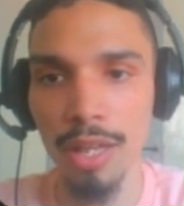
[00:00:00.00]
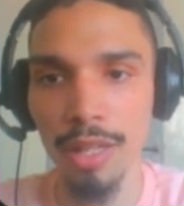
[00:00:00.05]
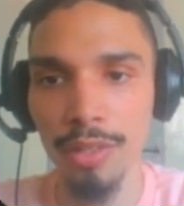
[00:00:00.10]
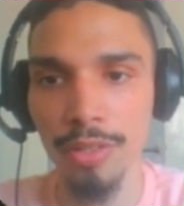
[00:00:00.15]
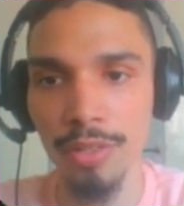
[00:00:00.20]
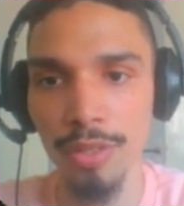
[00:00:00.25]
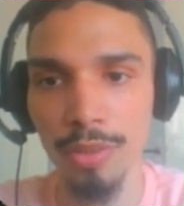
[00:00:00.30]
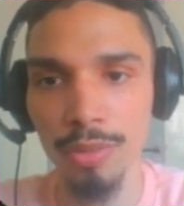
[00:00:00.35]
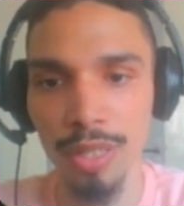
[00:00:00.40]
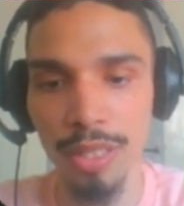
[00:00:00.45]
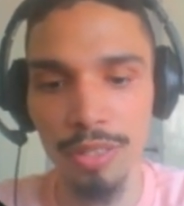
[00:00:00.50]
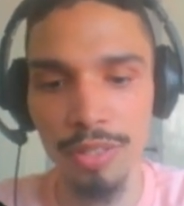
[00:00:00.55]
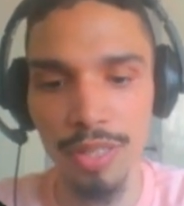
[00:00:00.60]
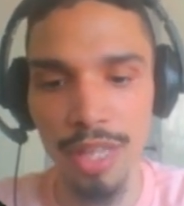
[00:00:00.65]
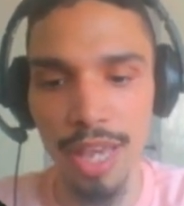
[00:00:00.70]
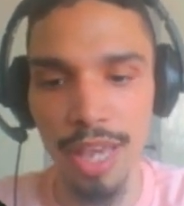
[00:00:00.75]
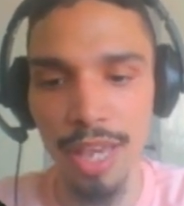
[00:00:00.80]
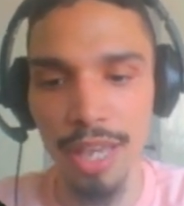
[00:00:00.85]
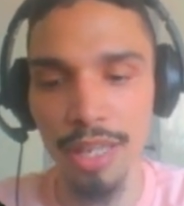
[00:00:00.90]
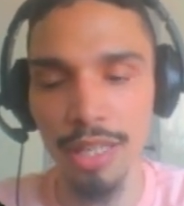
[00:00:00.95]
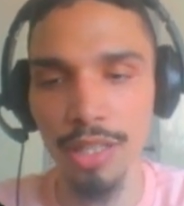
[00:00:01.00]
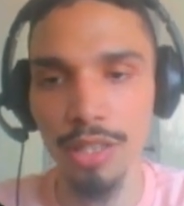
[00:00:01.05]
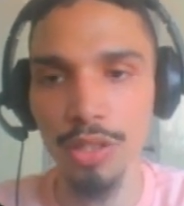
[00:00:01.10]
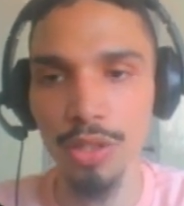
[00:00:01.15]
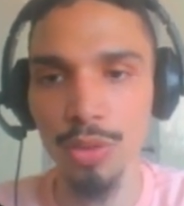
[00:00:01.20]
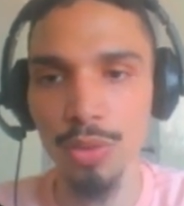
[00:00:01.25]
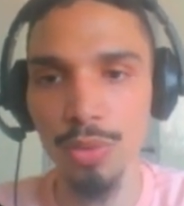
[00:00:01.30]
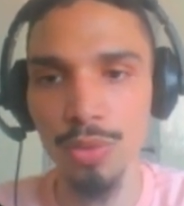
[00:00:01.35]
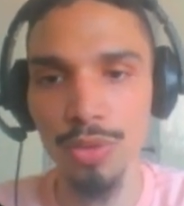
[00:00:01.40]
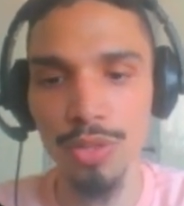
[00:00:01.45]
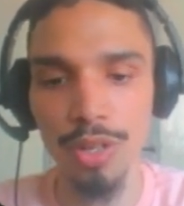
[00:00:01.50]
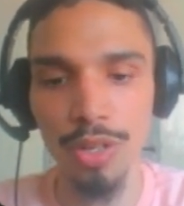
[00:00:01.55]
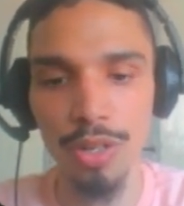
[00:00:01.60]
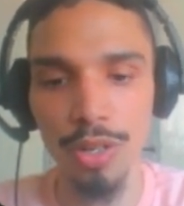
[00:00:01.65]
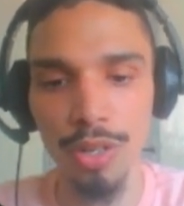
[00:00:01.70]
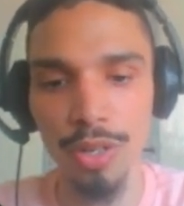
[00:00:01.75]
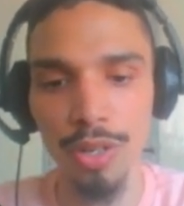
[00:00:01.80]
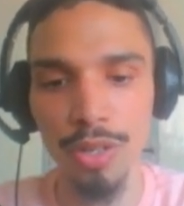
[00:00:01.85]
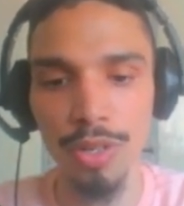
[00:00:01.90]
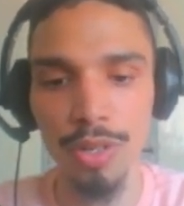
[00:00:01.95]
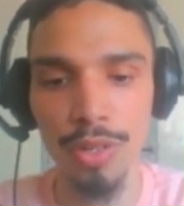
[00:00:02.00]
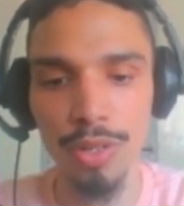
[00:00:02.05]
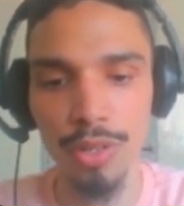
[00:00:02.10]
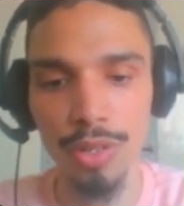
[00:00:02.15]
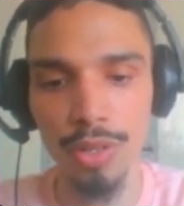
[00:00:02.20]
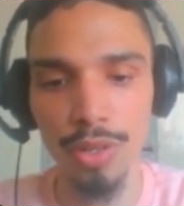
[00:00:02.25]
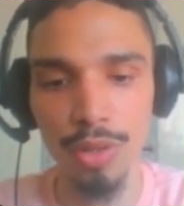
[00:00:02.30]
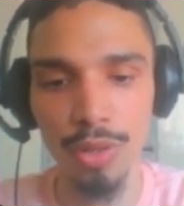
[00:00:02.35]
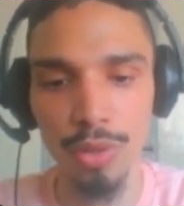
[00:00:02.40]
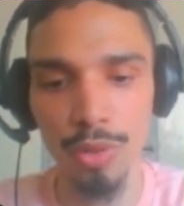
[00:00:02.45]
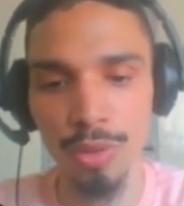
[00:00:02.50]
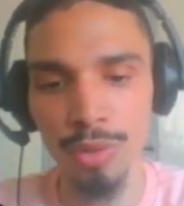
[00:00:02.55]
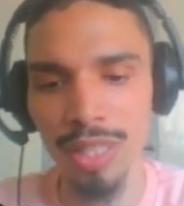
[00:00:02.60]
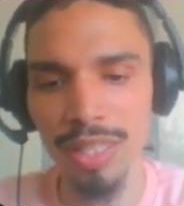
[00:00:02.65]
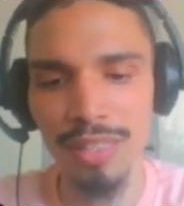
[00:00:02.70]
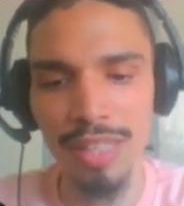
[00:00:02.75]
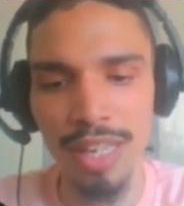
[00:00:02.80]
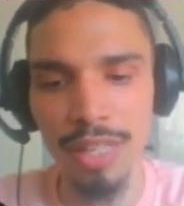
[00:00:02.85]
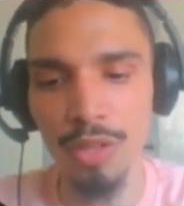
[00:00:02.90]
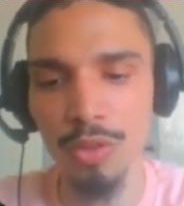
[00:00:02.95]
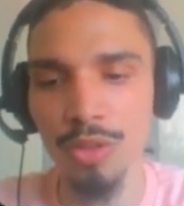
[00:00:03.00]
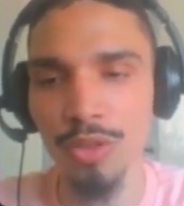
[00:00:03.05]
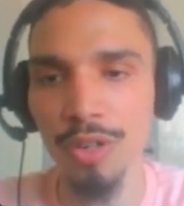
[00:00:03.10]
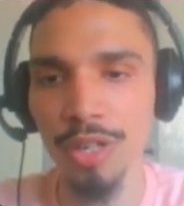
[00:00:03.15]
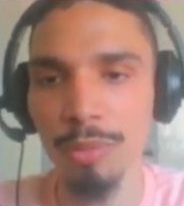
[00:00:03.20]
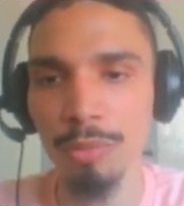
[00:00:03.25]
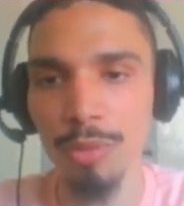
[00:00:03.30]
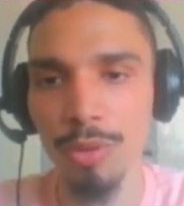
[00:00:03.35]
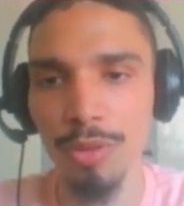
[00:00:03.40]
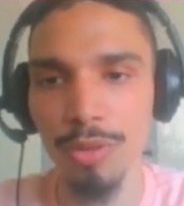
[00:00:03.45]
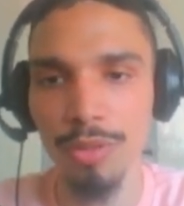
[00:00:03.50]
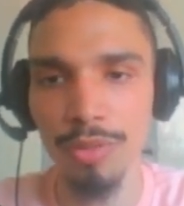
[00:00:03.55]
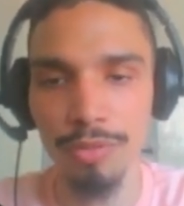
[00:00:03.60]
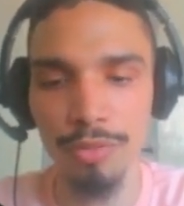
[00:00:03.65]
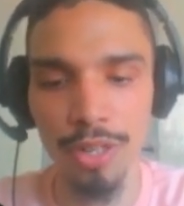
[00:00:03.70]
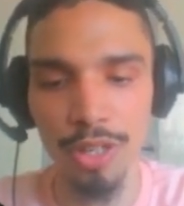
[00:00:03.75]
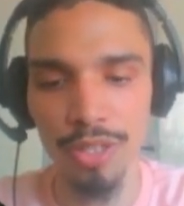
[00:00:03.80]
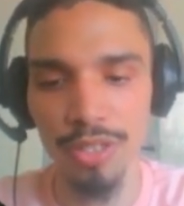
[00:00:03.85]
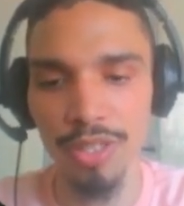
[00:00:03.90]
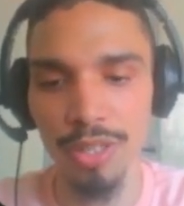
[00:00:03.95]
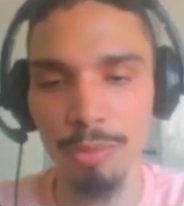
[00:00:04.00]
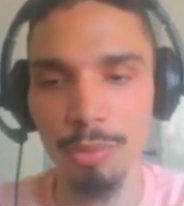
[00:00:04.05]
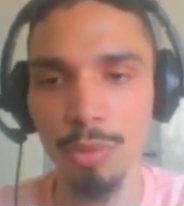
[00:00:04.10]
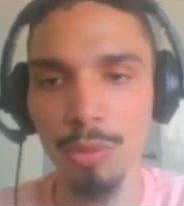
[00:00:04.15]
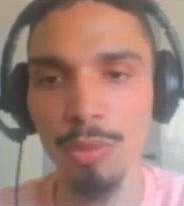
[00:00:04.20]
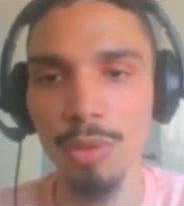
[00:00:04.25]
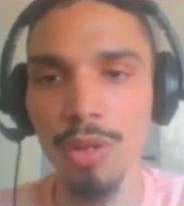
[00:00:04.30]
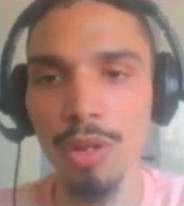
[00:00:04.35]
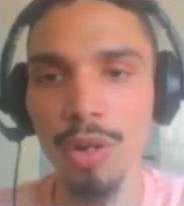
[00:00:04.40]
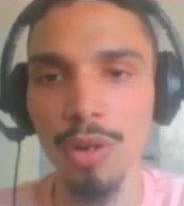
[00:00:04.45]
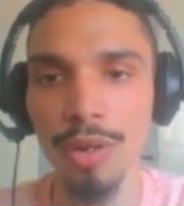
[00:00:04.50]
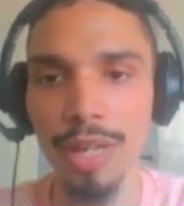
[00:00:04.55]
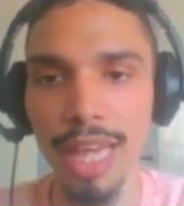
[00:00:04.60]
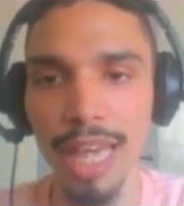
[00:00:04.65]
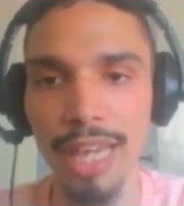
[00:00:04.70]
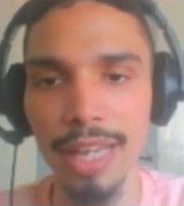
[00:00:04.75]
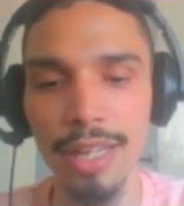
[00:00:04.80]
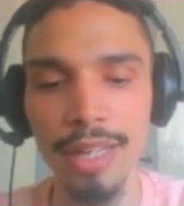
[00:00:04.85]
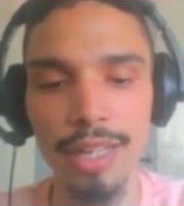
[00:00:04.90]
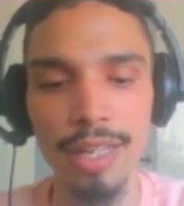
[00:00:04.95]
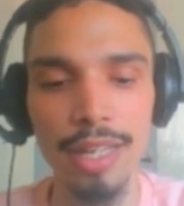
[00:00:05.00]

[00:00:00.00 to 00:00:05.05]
So let's say user input, very simple, okay?